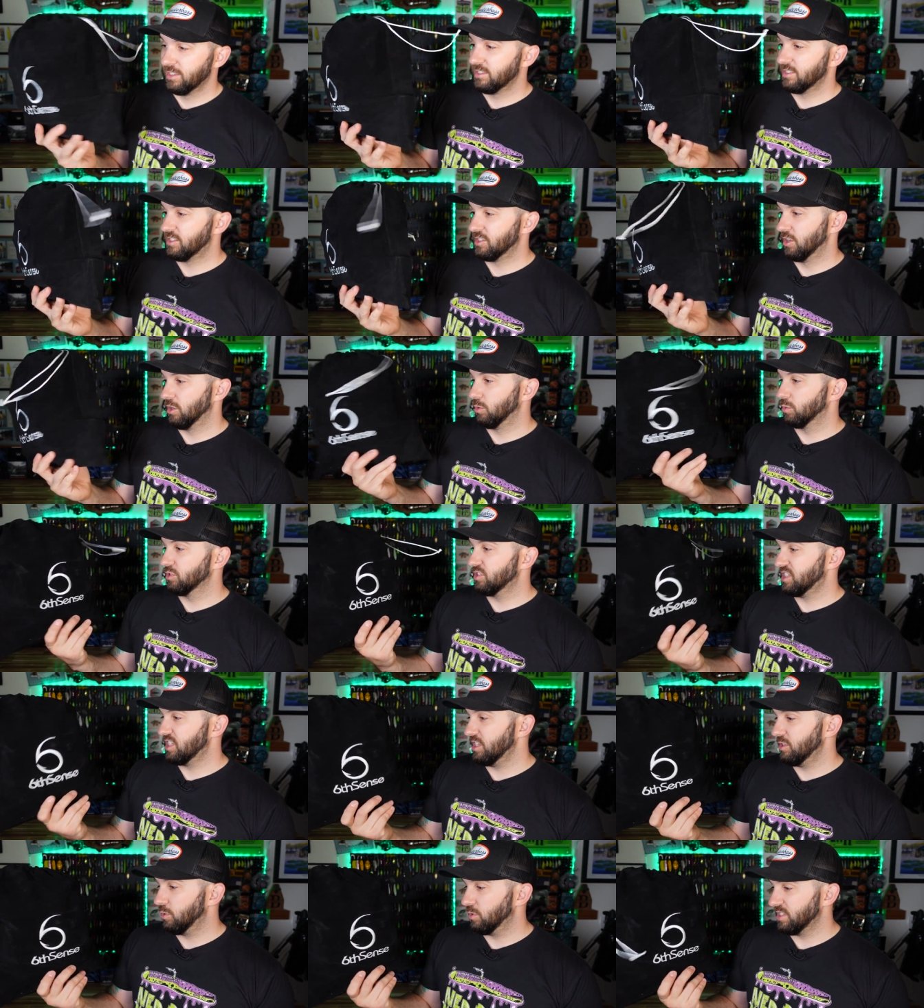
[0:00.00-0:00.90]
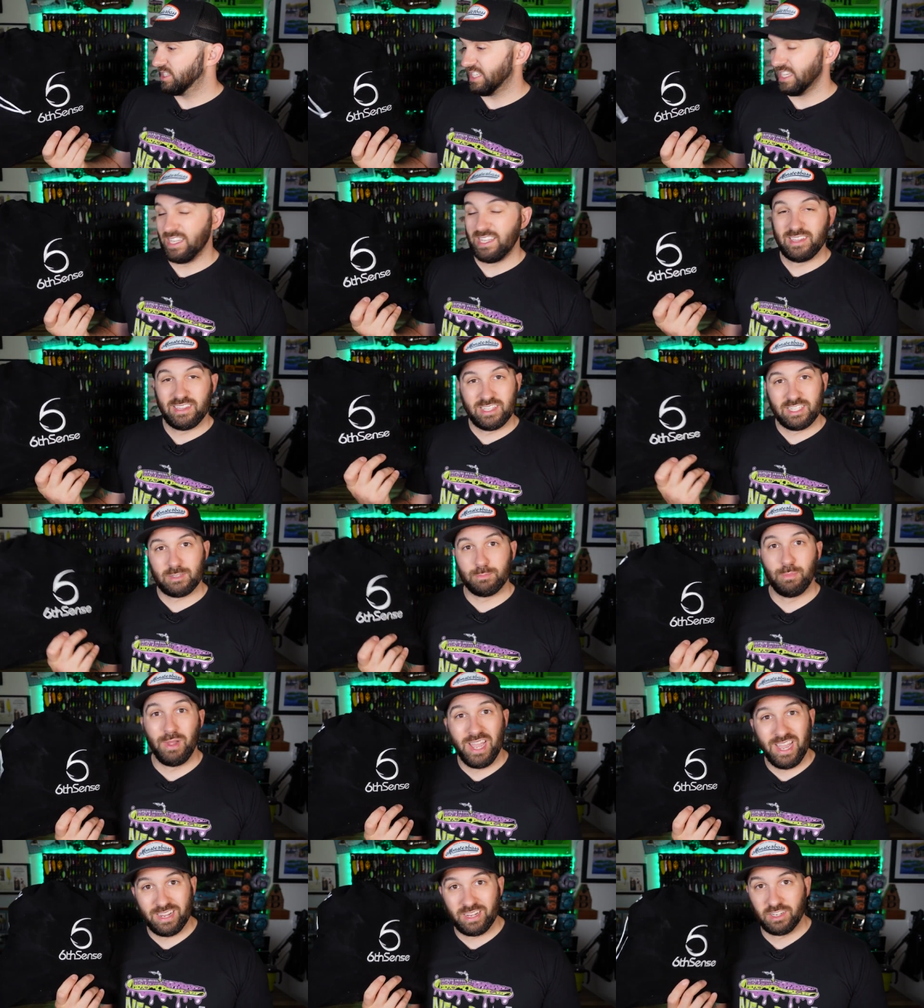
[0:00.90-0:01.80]
So we'll see what's in this
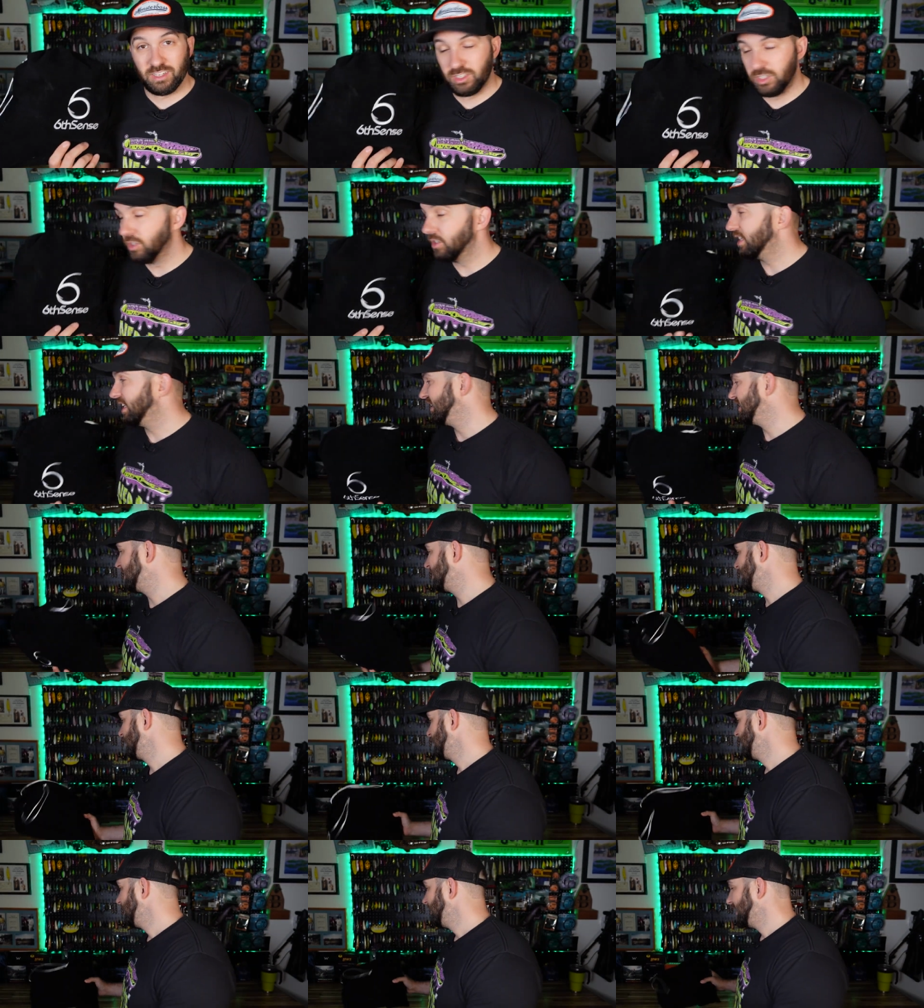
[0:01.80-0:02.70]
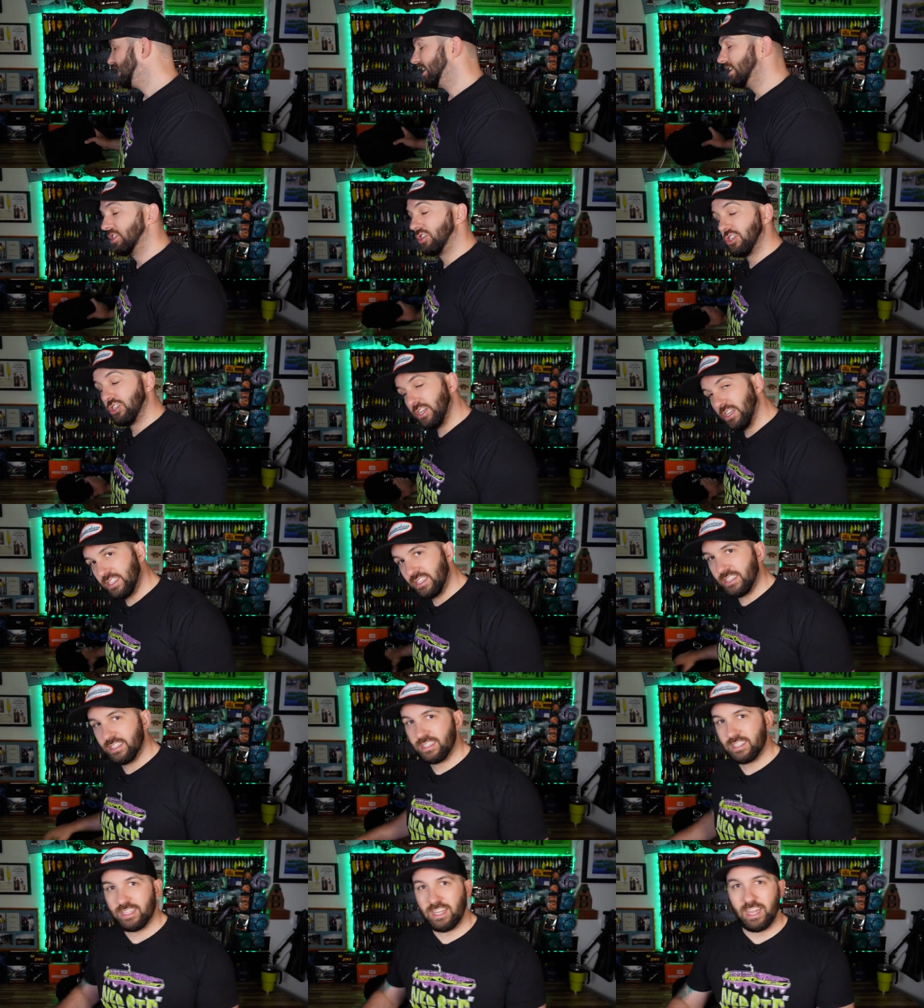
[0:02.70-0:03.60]
bag of goodies in
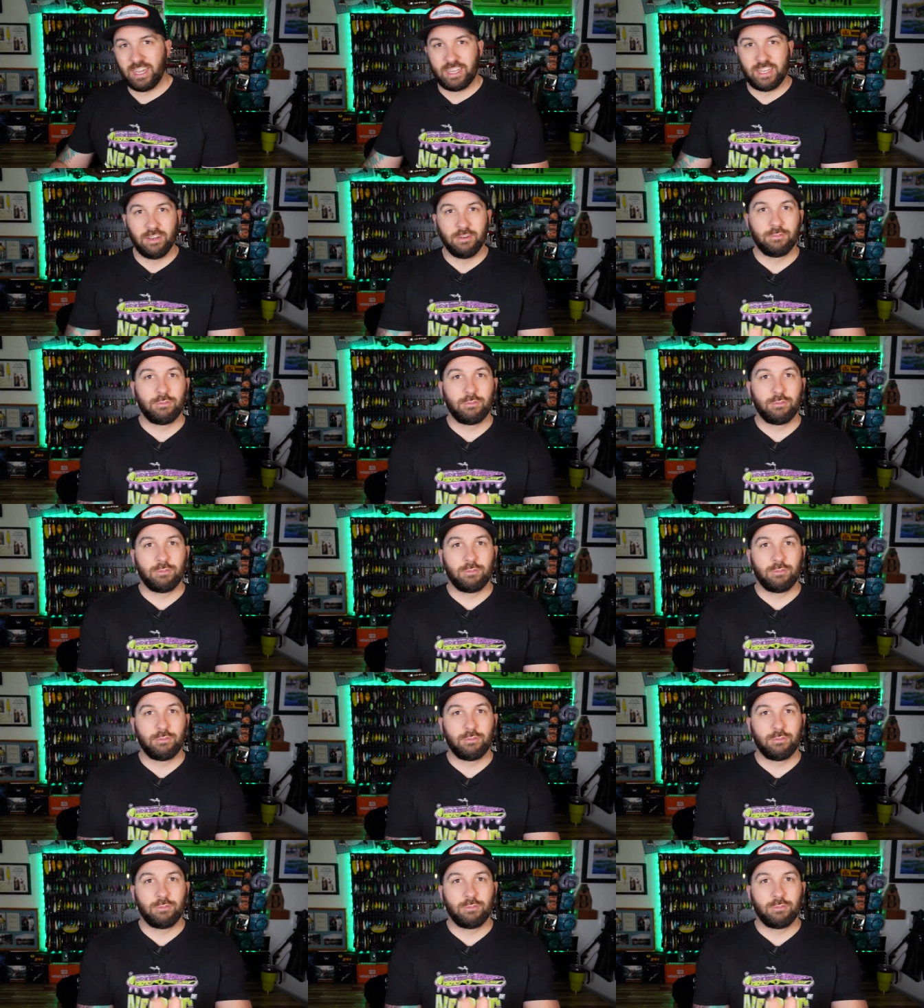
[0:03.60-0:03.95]
just a second.